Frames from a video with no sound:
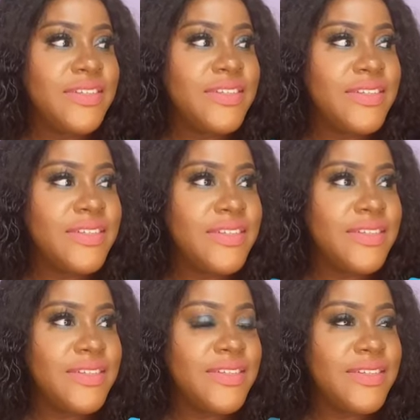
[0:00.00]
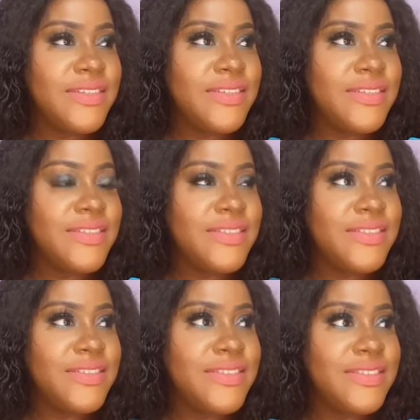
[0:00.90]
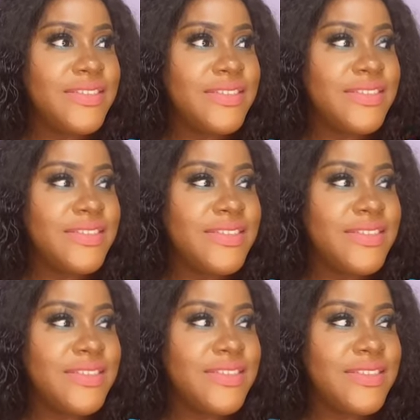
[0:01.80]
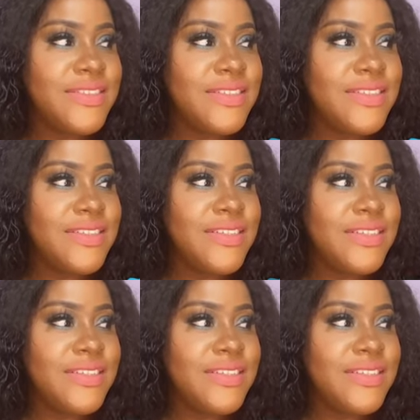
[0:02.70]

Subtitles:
[no speech]